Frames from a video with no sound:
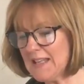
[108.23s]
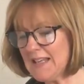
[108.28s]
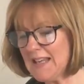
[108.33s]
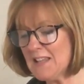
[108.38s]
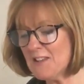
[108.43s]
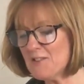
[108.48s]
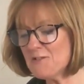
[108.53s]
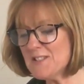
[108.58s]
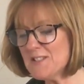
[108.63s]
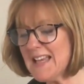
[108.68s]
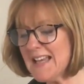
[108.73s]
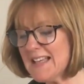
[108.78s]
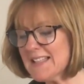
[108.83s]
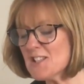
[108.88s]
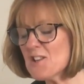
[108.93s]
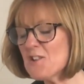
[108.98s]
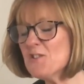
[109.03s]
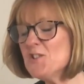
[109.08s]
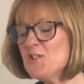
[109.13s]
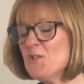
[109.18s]
I thought, yes,
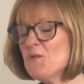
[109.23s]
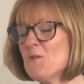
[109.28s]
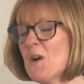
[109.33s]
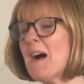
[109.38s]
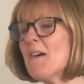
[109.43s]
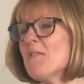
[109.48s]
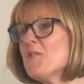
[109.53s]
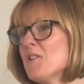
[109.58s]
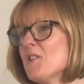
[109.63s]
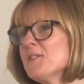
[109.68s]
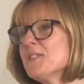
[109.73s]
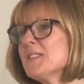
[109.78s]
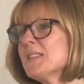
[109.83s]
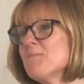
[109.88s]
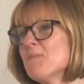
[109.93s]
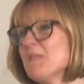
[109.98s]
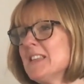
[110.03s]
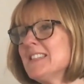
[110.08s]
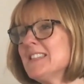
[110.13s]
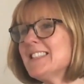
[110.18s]
God, you have got
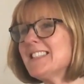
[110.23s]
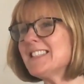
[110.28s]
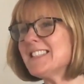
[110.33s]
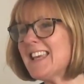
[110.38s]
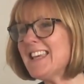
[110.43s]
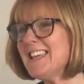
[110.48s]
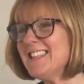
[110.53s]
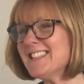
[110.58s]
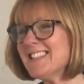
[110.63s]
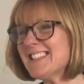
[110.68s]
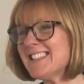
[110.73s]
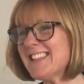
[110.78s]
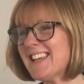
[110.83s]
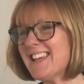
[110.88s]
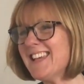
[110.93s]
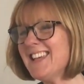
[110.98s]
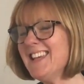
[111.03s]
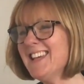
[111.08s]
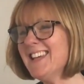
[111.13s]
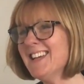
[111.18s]
something to say
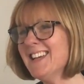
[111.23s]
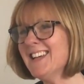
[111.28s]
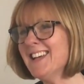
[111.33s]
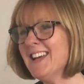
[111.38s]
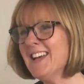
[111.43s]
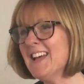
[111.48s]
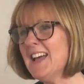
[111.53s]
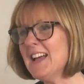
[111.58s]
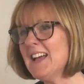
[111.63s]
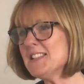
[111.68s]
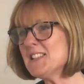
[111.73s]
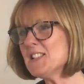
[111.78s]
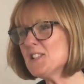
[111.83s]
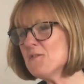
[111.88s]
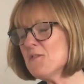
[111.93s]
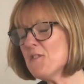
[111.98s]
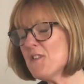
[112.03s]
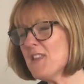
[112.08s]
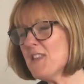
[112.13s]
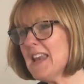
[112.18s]
today. And so
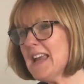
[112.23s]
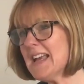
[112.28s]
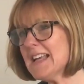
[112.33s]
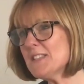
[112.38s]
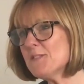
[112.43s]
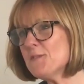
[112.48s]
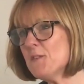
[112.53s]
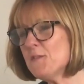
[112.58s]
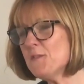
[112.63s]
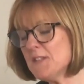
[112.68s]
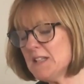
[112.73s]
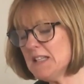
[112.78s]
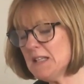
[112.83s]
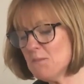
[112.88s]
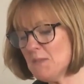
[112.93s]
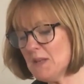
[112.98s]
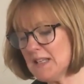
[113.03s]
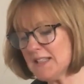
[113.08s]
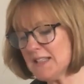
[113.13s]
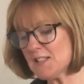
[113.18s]
for the next 15
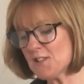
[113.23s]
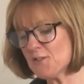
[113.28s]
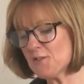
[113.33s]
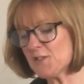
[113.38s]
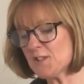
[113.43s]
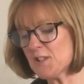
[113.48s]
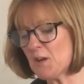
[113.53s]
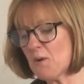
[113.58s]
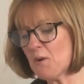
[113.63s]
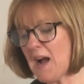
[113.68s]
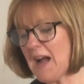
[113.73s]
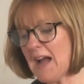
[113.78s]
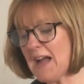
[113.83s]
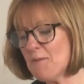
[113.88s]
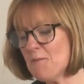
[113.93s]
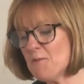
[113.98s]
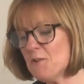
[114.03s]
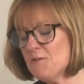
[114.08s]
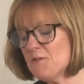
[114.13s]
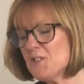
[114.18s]
minutes or so,
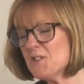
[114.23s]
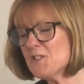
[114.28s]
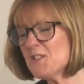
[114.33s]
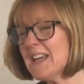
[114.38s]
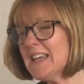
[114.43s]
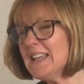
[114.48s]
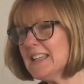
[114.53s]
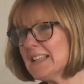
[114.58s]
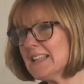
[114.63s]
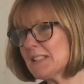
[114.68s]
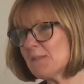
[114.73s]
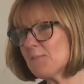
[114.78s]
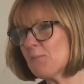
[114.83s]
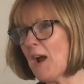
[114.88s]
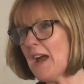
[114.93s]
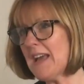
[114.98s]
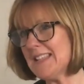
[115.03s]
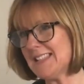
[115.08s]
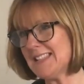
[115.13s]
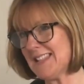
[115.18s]
I'm going to try and
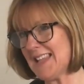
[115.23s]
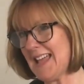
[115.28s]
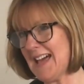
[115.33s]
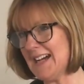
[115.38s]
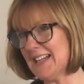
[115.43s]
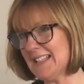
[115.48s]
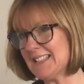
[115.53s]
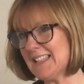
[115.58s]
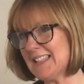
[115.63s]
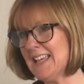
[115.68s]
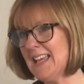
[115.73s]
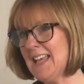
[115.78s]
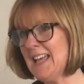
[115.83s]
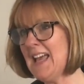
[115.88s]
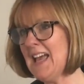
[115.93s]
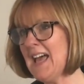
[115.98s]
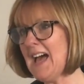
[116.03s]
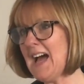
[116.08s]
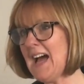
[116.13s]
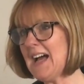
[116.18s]
express that
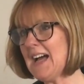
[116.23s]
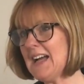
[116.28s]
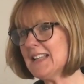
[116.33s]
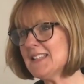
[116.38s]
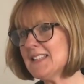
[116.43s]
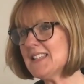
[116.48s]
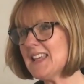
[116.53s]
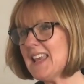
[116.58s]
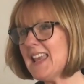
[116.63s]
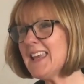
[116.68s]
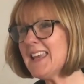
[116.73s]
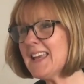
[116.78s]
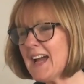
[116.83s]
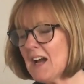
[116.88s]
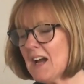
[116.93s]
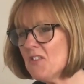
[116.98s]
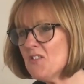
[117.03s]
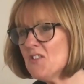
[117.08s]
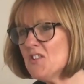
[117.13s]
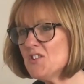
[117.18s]
and
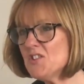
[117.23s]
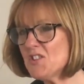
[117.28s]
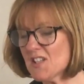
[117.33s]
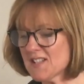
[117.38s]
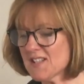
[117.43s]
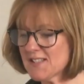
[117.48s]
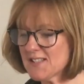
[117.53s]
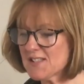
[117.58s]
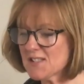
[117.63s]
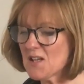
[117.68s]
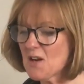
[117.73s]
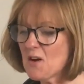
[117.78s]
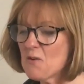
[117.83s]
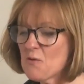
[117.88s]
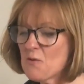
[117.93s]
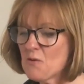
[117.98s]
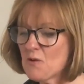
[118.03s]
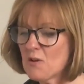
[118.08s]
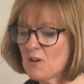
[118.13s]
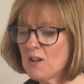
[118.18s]
encourage us
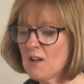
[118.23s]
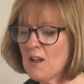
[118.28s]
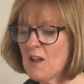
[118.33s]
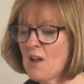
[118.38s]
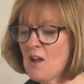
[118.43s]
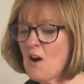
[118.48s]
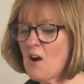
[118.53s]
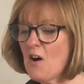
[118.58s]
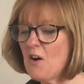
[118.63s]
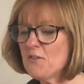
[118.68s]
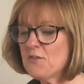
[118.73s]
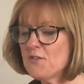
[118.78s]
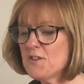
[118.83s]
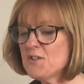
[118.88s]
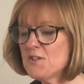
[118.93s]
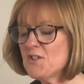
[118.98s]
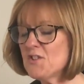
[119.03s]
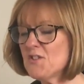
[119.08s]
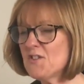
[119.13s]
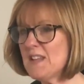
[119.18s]
all on the
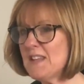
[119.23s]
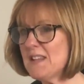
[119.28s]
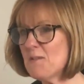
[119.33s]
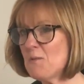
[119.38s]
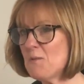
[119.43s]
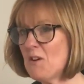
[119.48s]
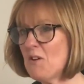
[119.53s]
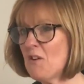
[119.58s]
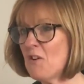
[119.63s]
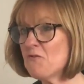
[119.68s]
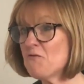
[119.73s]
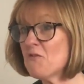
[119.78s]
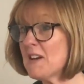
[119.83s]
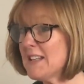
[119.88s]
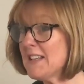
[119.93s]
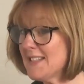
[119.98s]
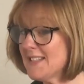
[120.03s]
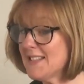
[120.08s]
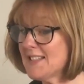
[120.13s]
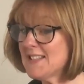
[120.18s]
journey that we're on
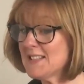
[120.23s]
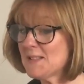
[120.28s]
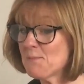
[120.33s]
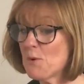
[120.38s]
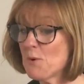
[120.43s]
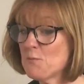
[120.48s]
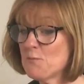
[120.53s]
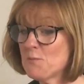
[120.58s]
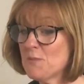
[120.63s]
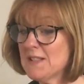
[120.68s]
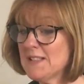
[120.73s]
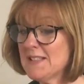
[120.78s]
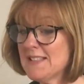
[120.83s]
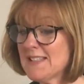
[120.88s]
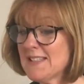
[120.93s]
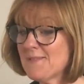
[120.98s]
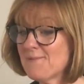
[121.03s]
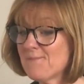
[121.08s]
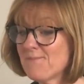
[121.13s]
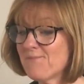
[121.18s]
right at this moment.